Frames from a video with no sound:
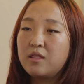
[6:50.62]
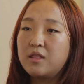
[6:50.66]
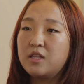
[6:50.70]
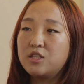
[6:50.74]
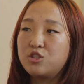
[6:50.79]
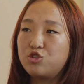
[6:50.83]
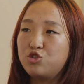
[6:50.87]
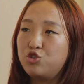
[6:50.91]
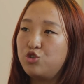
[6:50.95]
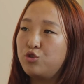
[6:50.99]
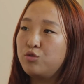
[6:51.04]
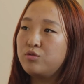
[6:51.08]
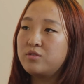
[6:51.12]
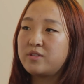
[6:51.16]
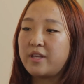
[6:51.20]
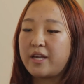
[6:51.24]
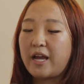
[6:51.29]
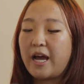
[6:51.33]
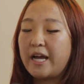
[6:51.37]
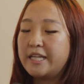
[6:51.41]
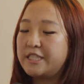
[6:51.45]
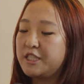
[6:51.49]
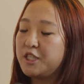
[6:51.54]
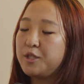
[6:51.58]
this news,
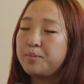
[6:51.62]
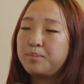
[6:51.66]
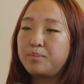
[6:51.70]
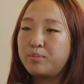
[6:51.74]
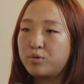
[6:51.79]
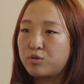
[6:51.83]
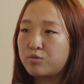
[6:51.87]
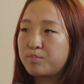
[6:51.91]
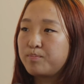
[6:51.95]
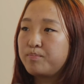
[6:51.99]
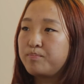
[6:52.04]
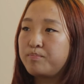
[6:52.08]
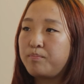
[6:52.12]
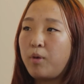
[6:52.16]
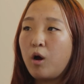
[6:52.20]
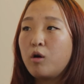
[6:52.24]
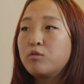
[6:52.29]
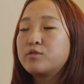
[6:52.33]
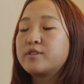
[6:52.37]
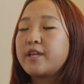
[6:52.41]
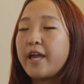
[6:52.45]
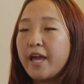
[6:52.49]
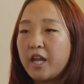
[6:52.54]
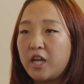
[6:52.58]
like I didn't... Pr-
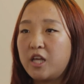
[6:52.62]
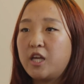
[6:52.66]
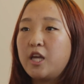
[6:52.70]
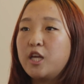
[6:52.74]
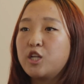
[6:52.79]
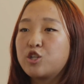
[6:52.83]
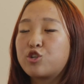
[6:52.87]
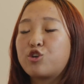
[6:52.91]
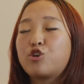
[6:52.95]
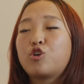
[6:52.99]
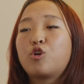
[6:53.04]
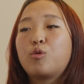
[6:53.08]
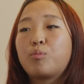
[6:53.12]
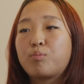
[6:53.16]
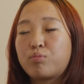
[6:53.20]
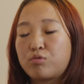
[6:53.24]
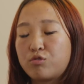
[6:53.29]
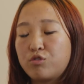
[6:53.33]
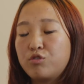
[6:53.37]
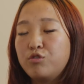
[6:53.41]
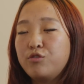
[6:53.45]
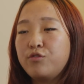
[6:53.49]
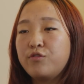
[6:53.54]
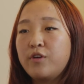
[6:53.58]
post any internal
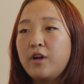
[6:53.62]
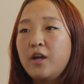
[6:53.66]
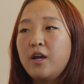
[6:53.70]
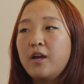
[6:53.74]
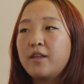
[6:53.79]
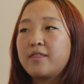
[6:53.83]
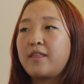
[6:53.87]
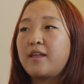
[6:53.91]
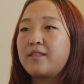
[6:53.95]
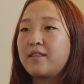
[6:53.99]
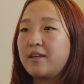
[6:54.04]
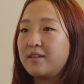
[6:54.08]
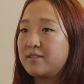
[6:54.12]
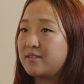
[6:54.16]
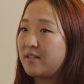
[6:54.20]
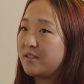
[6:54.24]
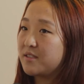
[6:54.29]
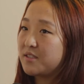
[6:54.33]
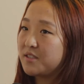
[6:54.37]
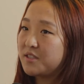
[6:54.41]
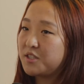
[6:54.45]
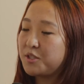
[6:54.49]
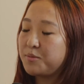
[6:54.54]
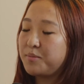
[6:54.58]
proof that they
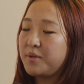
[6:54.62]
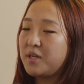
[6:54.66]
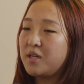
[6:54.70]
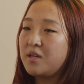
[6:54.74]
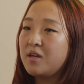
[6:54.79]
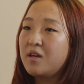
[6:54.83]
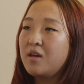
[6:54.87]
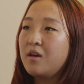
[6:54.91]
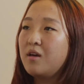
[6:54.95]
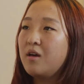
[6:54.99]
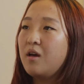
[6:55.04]
sent it to me.